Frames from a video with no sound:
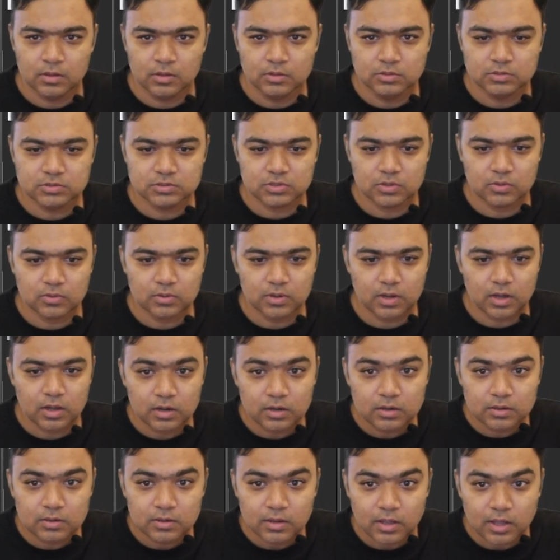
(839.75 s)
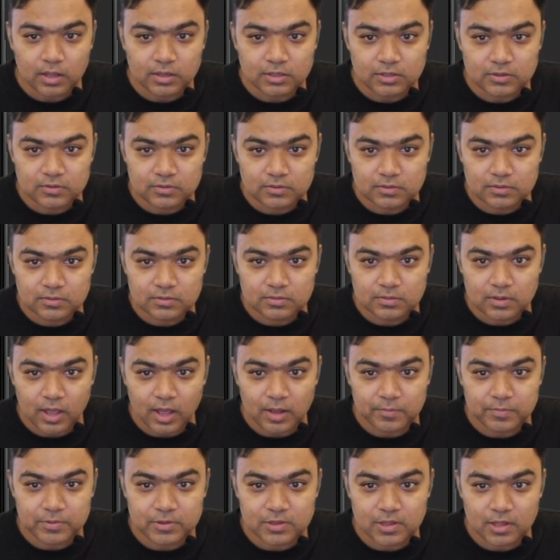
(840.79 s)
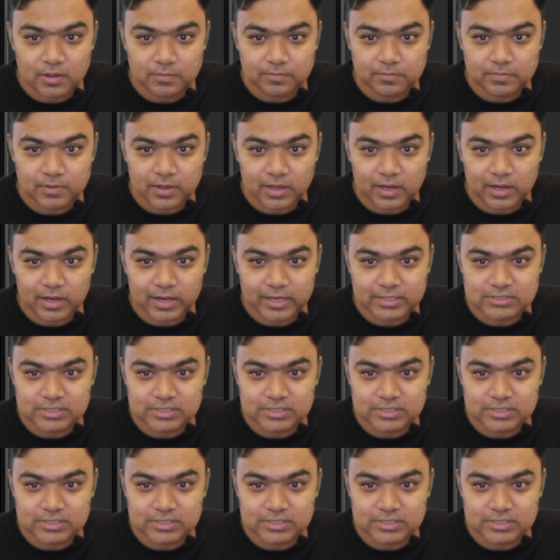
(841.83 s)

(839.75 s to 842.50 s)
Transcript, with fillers: So our app is up and let's